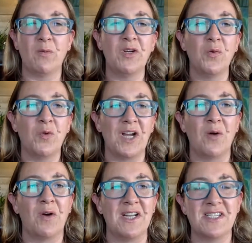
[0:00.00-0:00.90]
We don't want
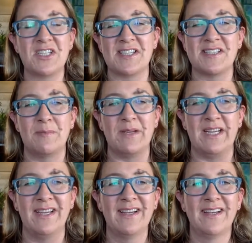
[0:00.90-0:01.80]
our wines just to
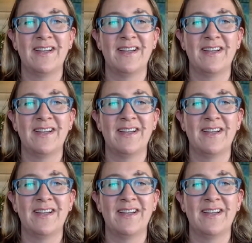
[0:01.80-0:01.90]
be